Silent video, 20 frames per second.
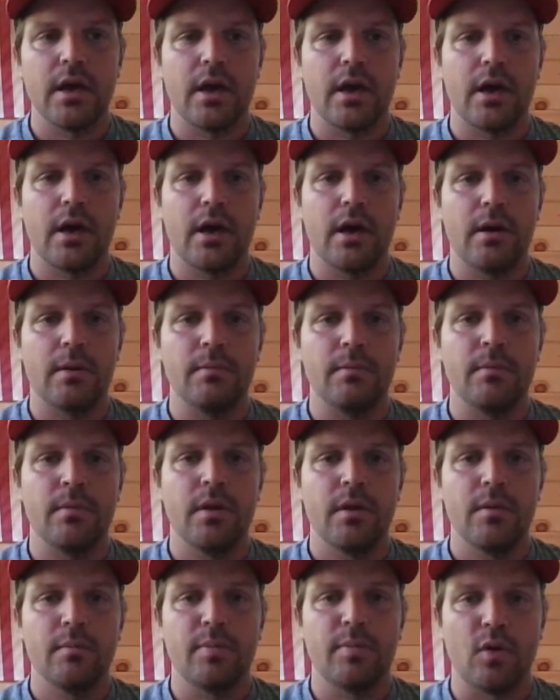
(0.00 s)

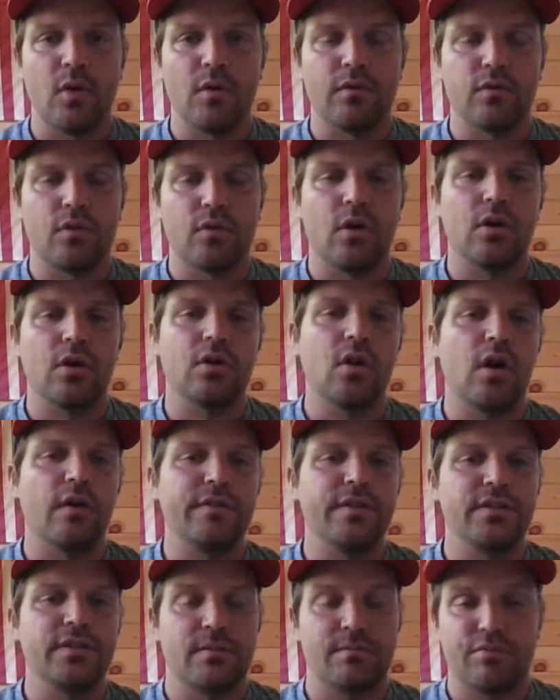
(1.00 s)
But overall,
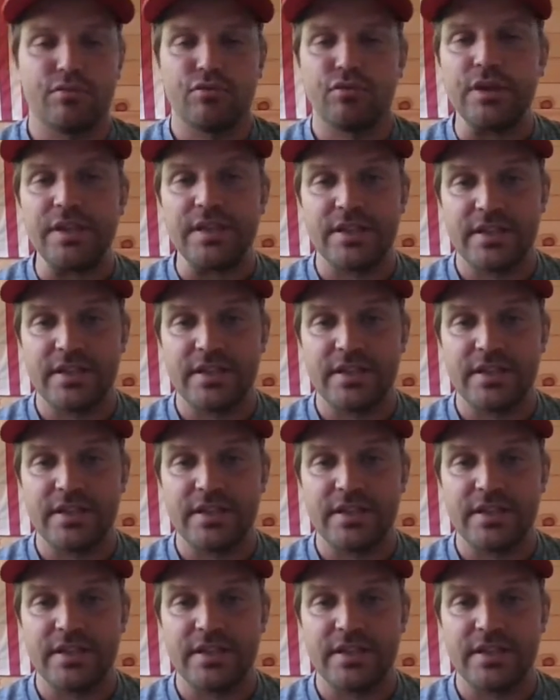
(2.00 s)
coffee is a pretty